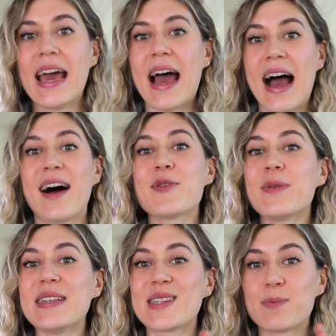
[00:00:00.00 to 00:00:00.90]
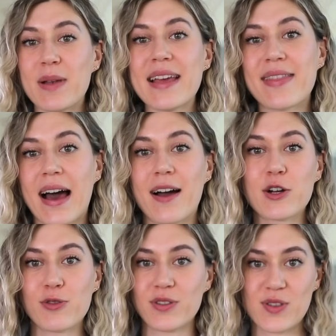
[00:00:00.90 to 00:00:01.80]
How do we split that
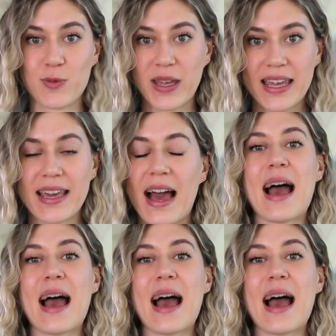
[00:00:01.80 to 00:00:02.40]
across the week?